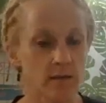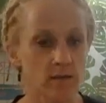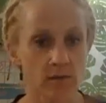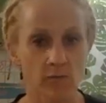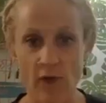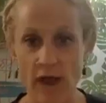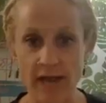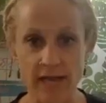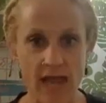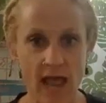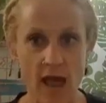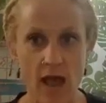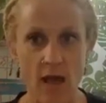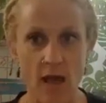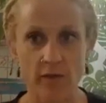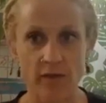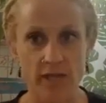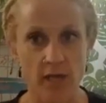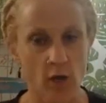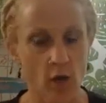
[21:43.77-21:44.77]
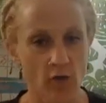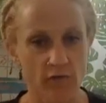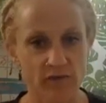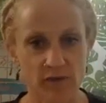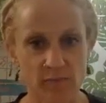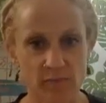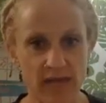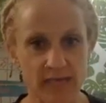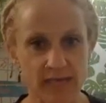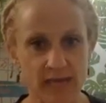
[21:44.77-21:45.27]
Right now in the
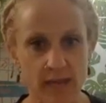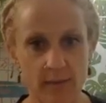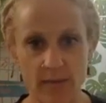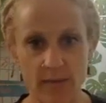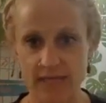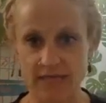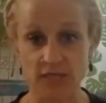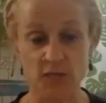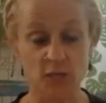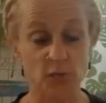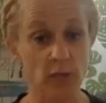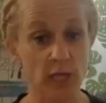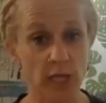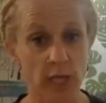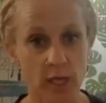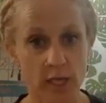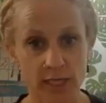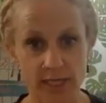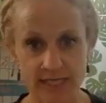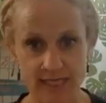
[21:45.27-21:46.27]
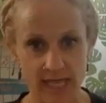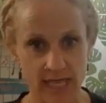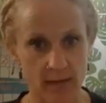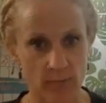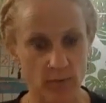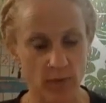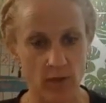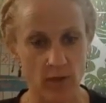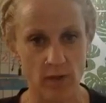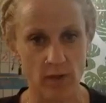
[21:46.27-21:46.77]
COVID pandemic, it's a really good
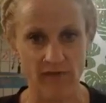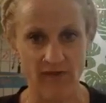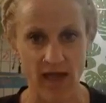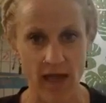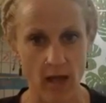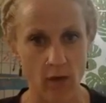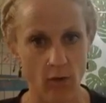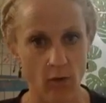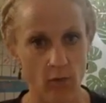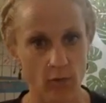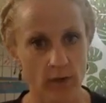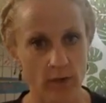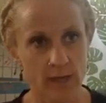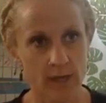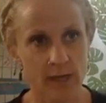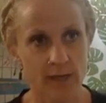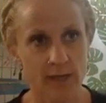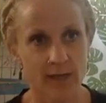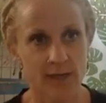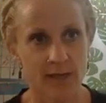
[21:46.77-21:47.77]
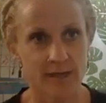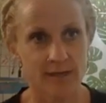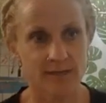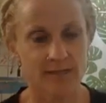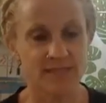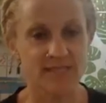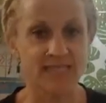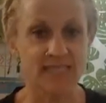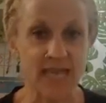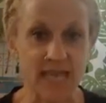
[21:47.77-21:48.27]
example of how
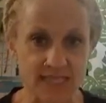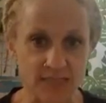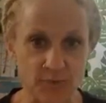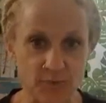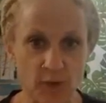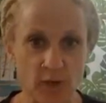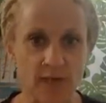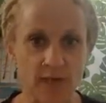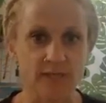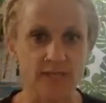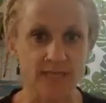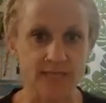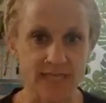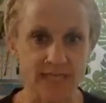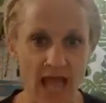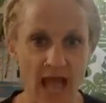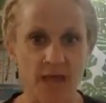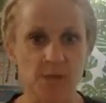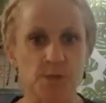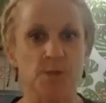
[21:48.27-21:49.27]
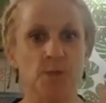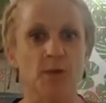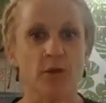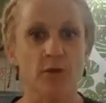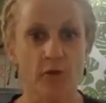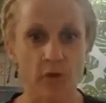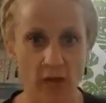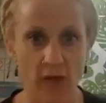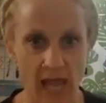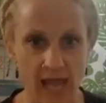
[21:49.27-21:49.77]
desperate /
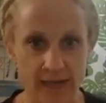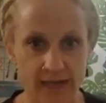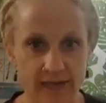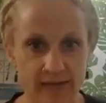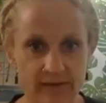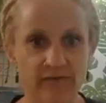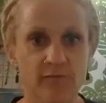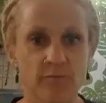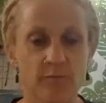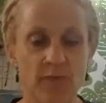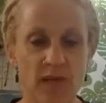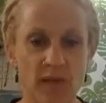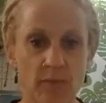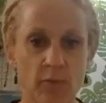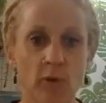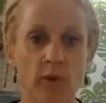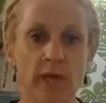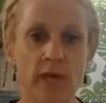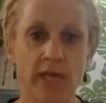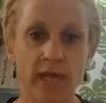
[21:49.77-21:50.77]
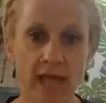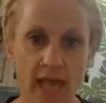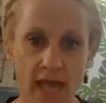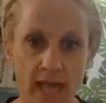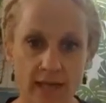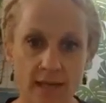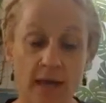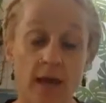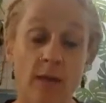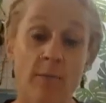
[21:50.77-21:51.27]
creative people can
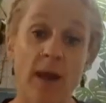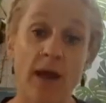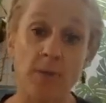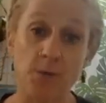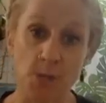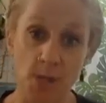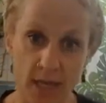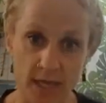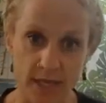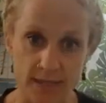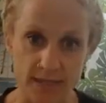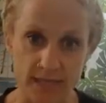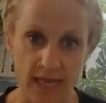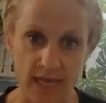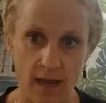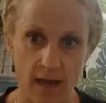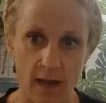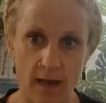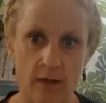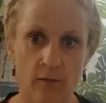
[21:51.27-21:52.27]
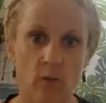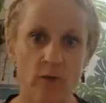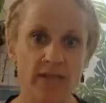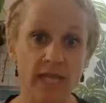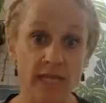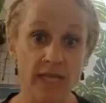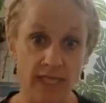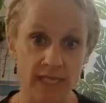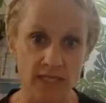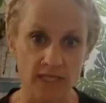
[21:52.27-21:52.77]
get about childcare when
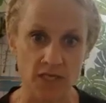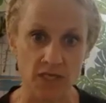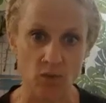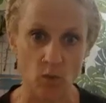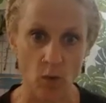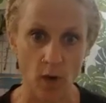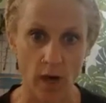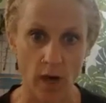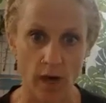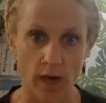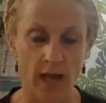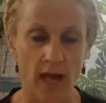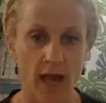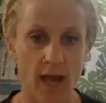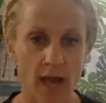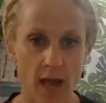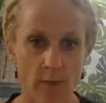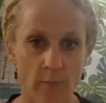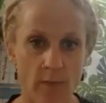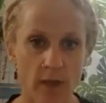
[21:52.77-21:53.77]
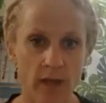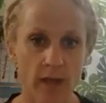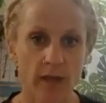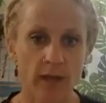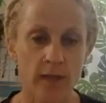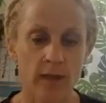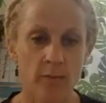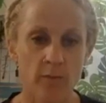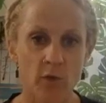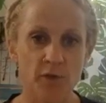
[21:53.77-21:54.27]
they need to work.
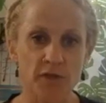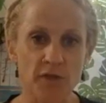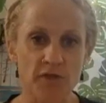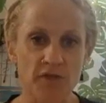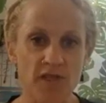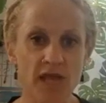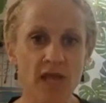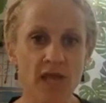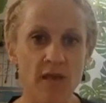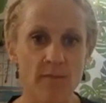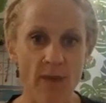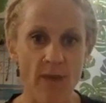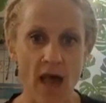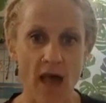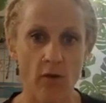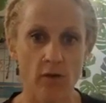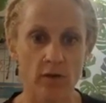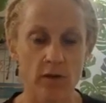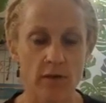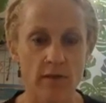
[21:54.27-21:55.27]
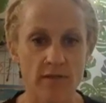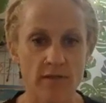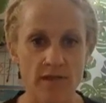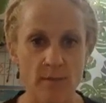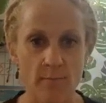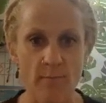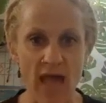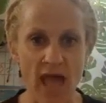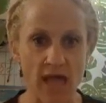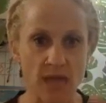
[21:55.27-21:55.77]
But when you think about the
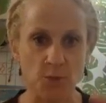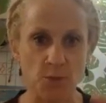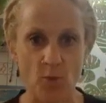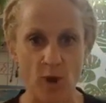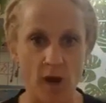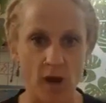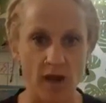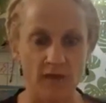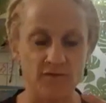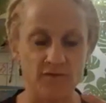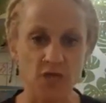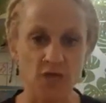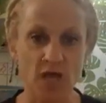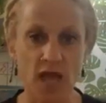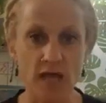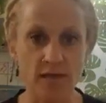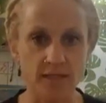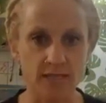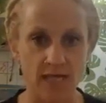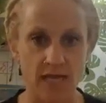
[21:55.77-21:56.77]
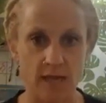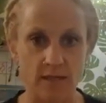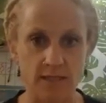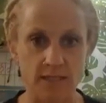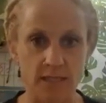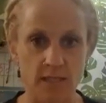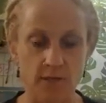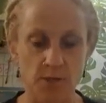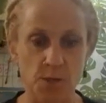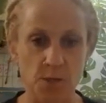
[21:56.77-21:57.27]
patchwork of childcare
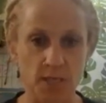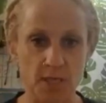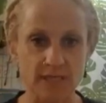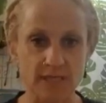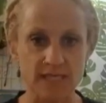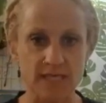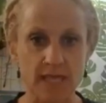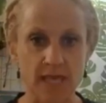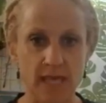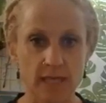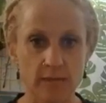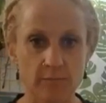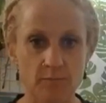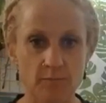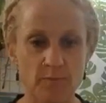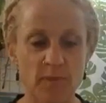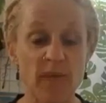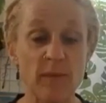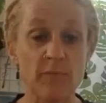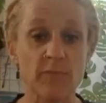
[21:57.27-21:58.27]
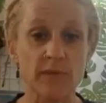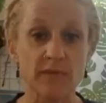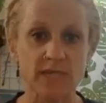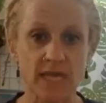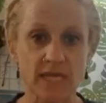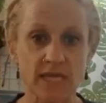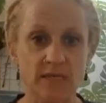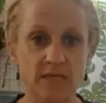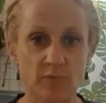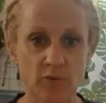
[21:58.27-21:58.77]
solutions that people
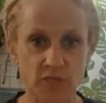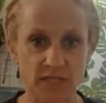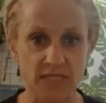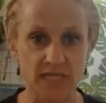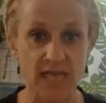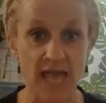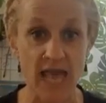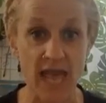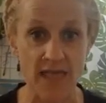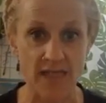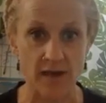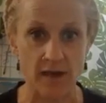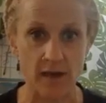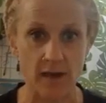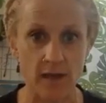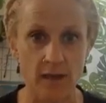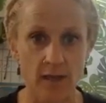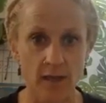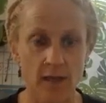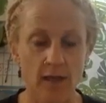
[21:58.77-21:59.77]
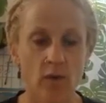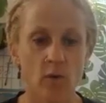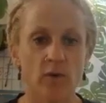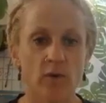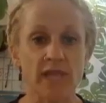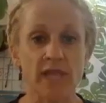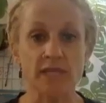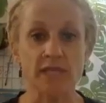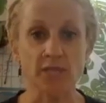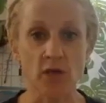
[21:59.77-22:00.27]
tend to put together
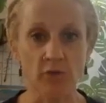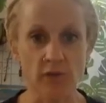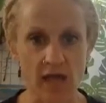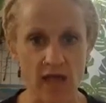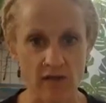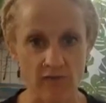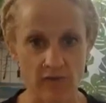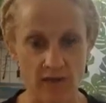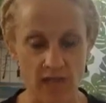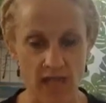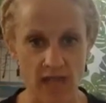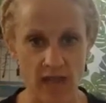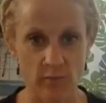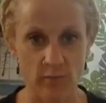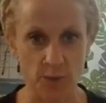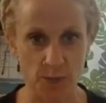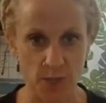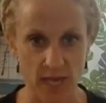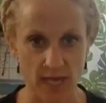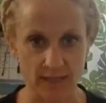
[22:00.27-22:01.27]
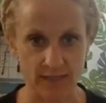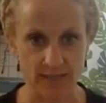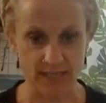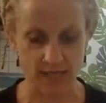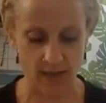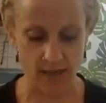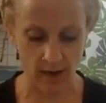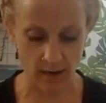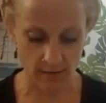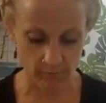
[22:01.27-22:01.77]
when they don't have reliable
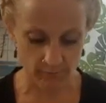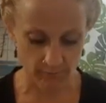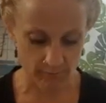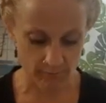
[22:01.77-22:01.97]
childcare,